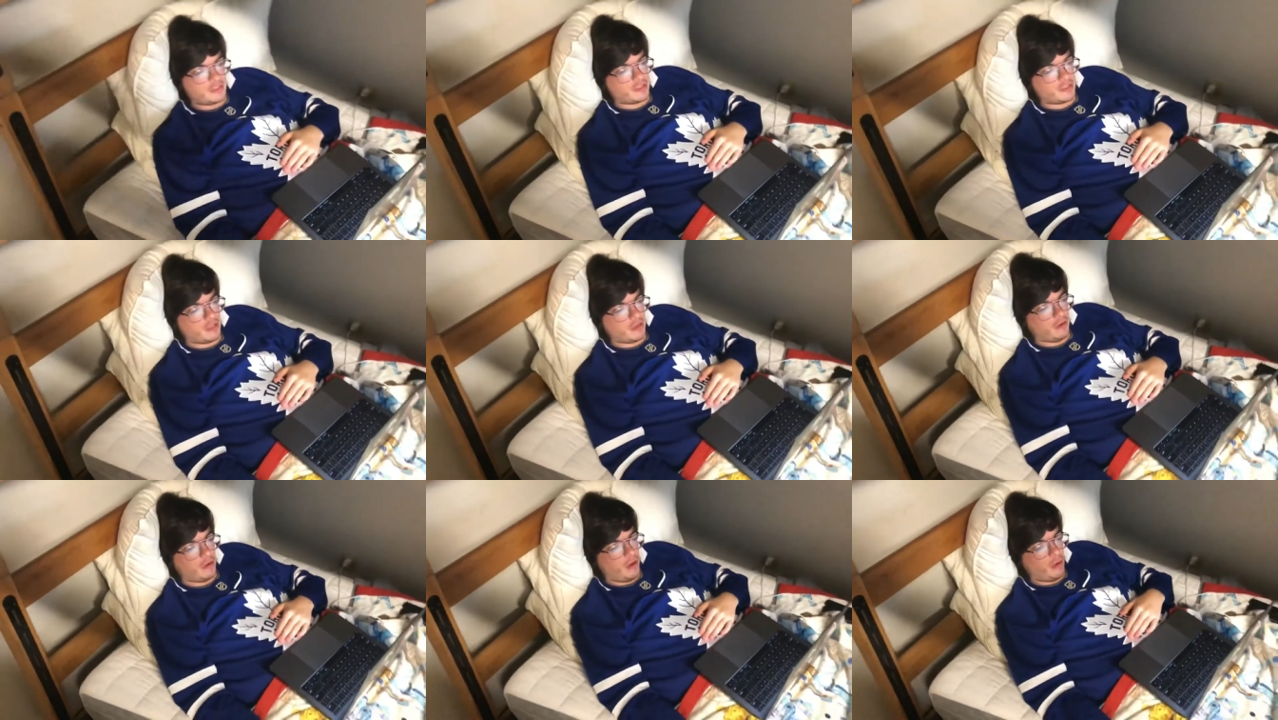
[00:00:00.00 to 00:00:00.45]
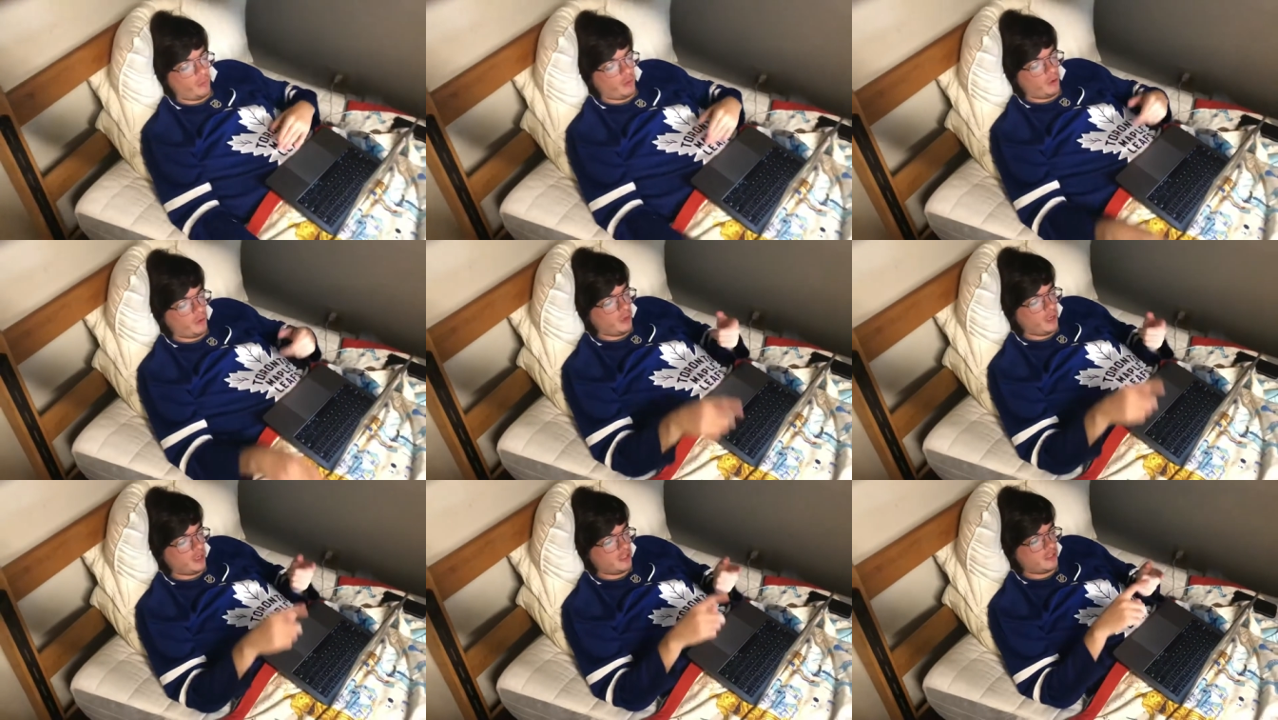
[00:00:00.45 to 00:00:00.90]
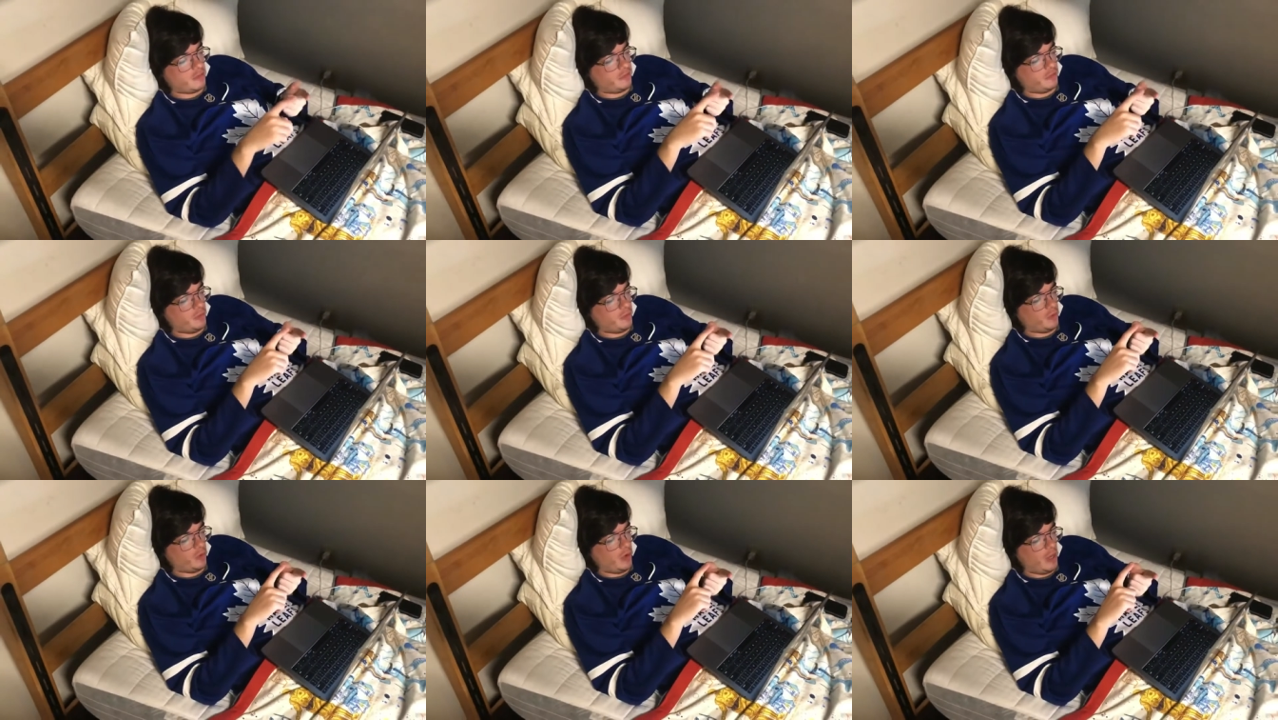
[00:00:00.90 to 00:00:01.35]
so I want to watch a
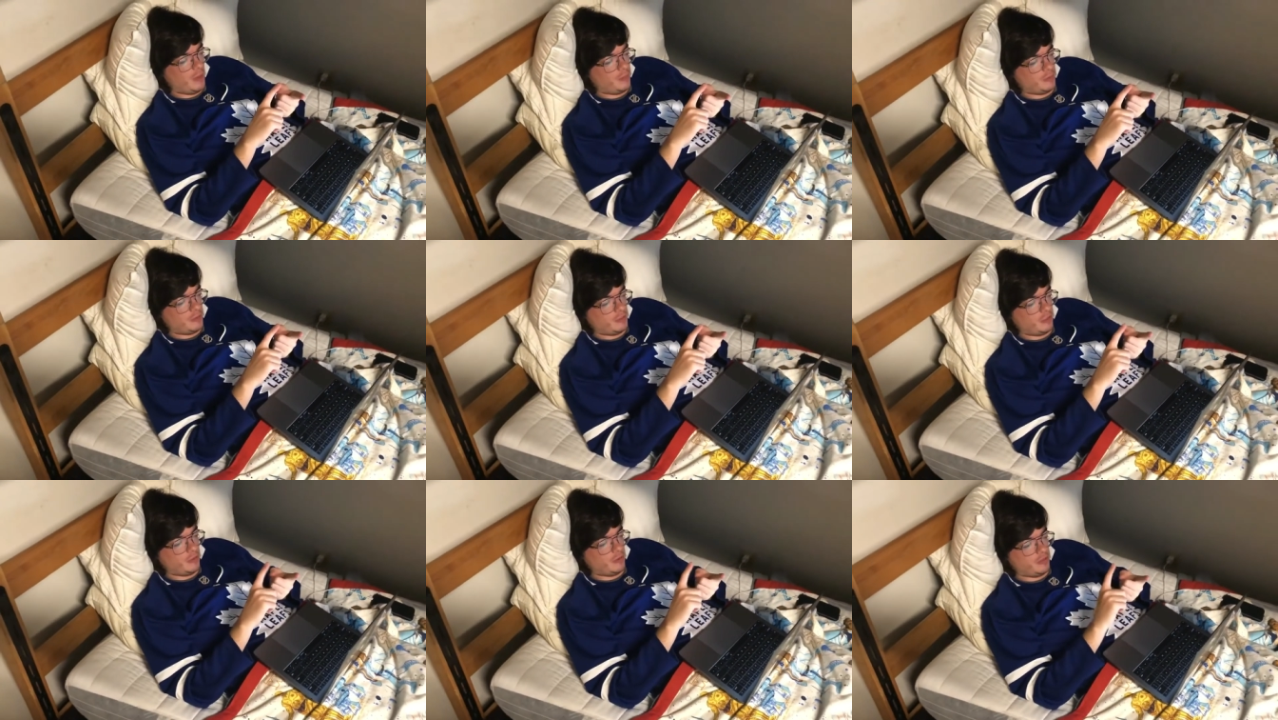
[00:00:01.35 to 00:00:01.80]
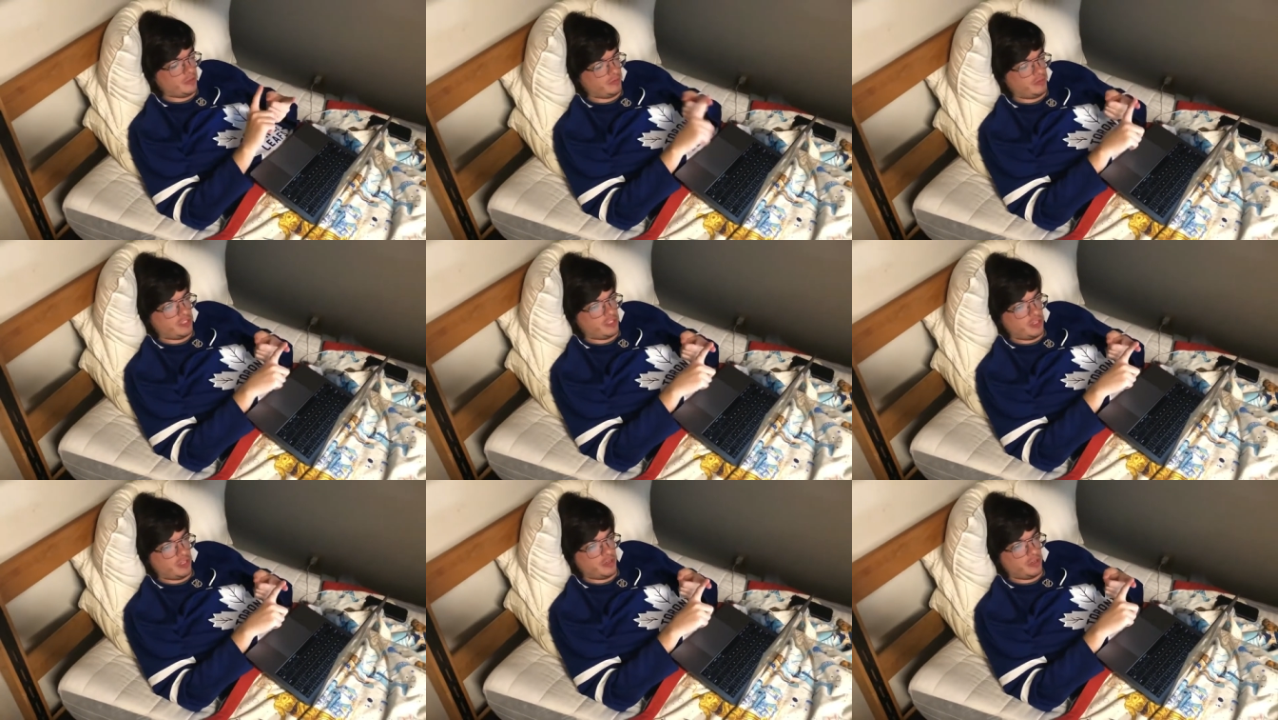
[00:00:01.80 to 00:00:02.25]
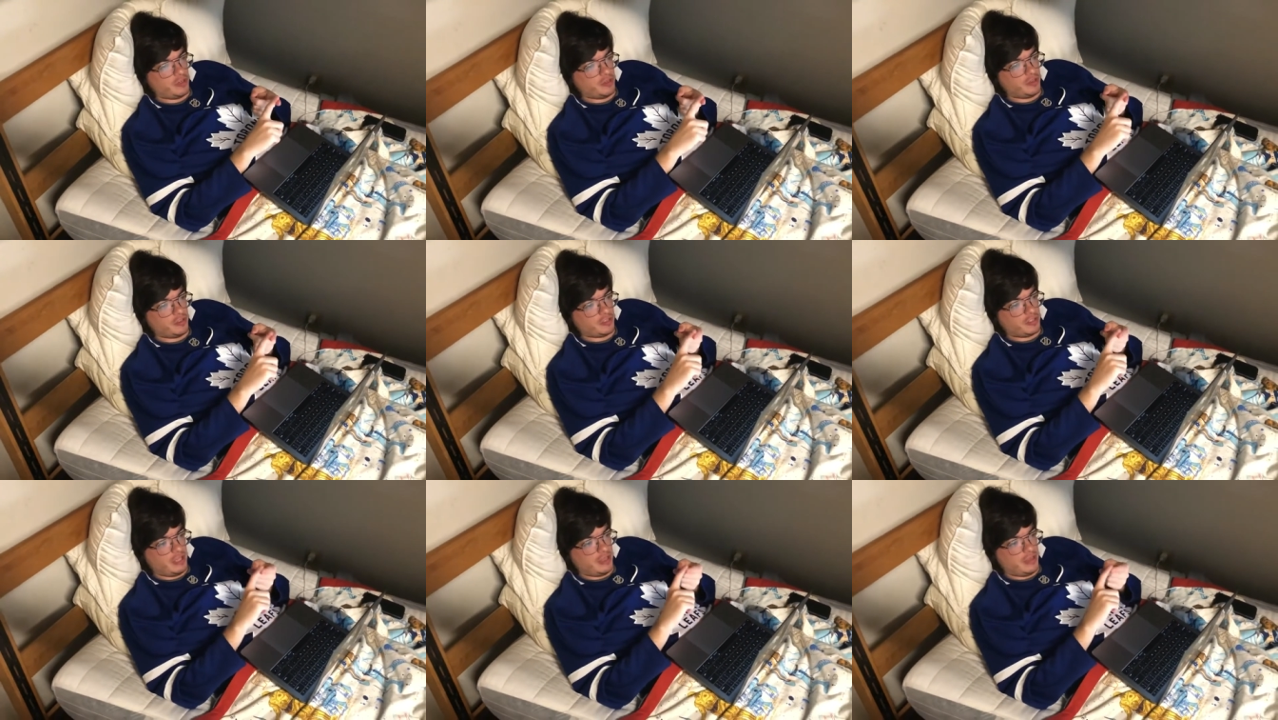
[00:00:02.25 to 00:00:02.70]
few more episodes of
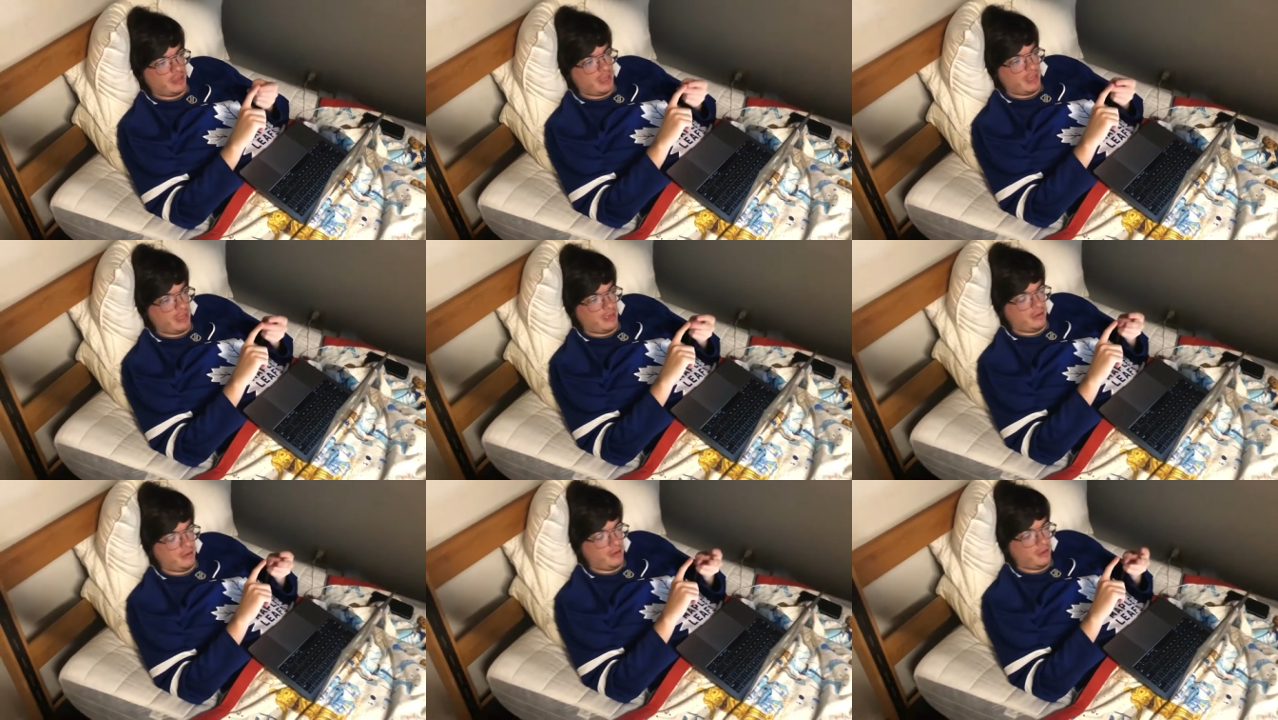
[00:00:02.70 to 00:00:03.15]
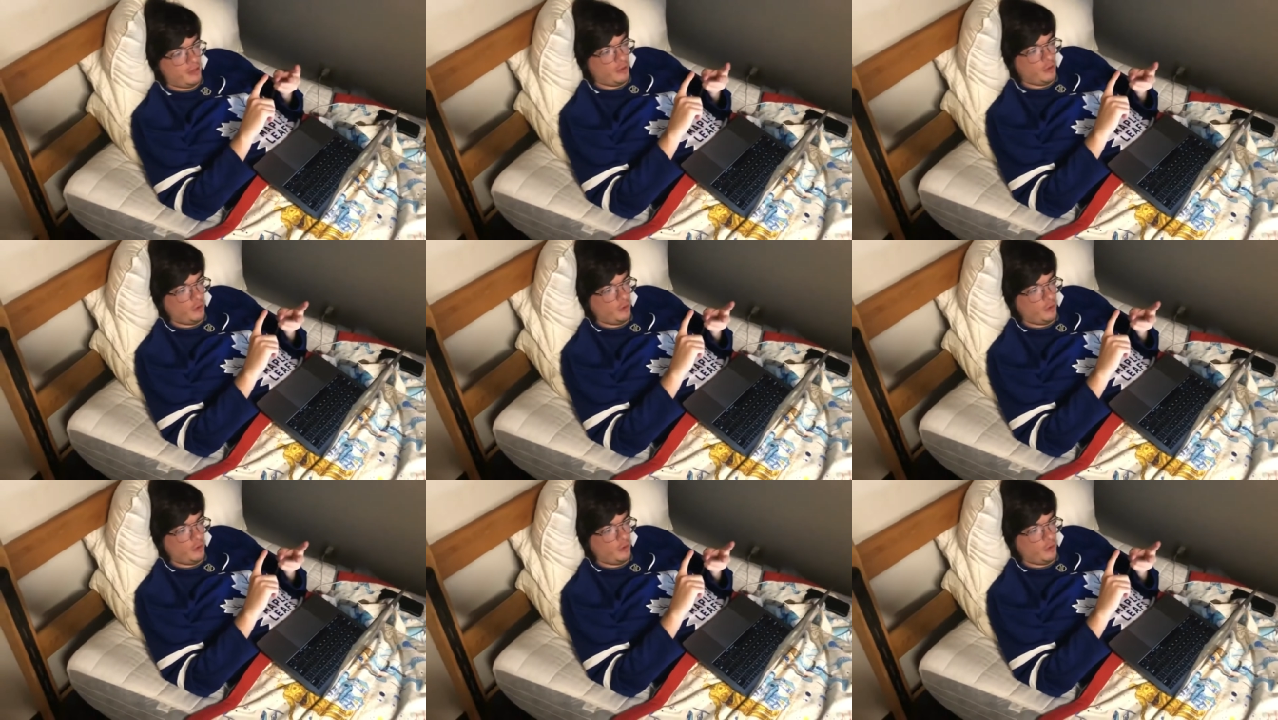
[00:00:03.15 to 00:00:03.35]
Cheers and then